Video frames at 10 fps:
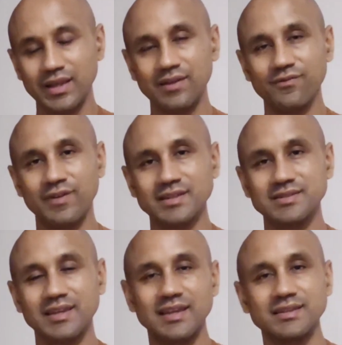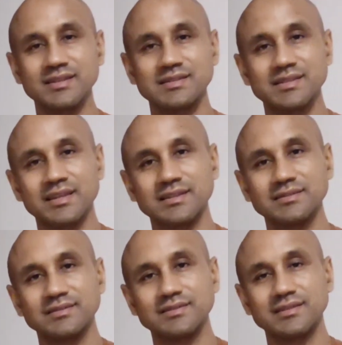can investigate these
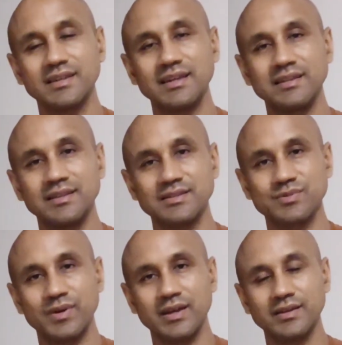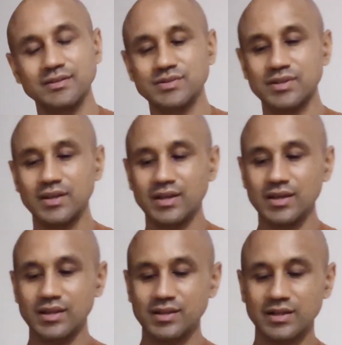things in this way. There's
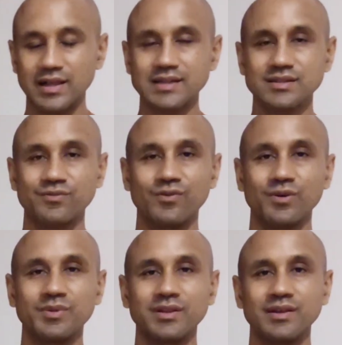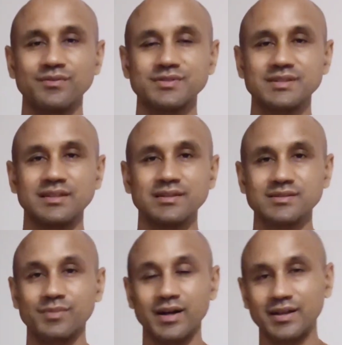the classic formula of sila,
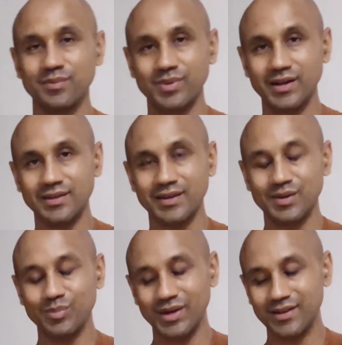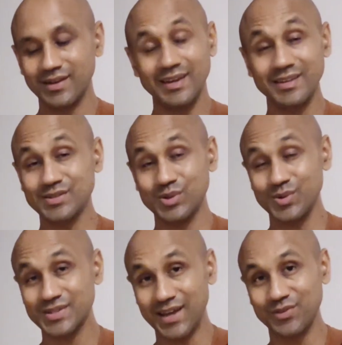samadhi, and panya. But it doesn't
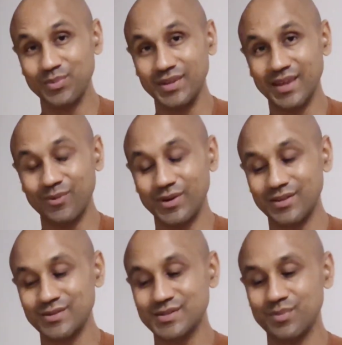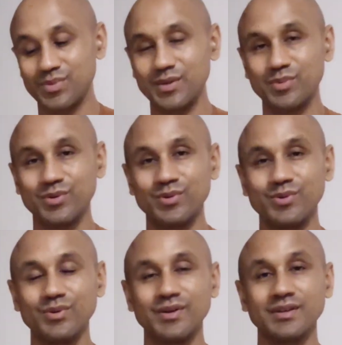always have to be that way. There's some people
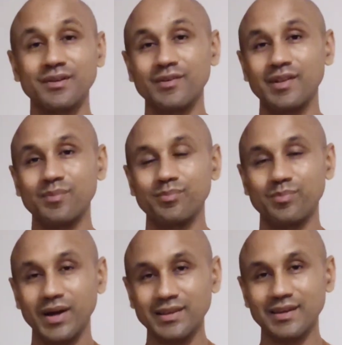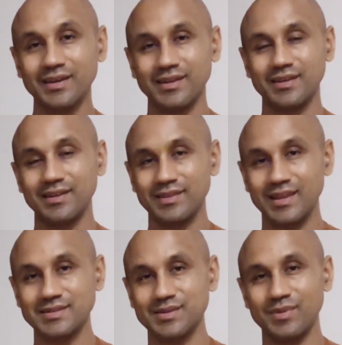who develop panya,
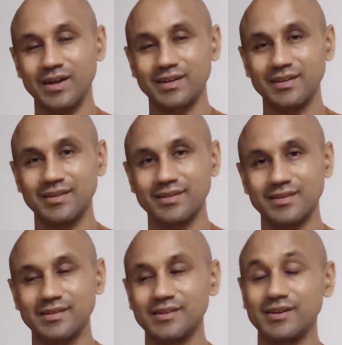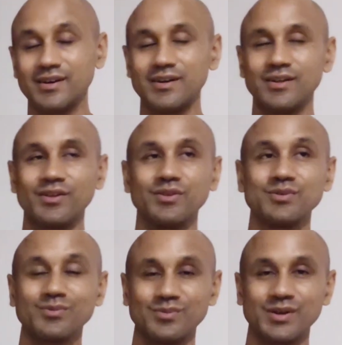then samadhi,
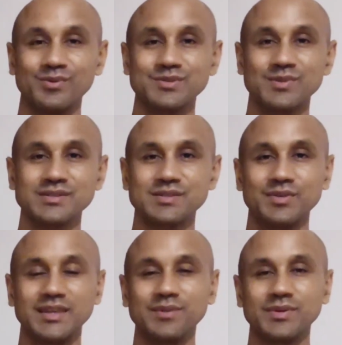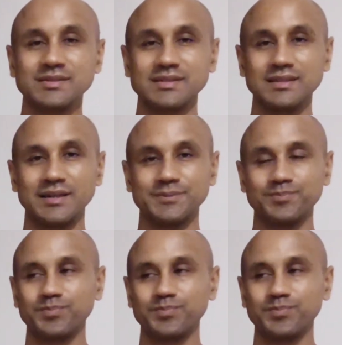although one always wants to be keeping sila.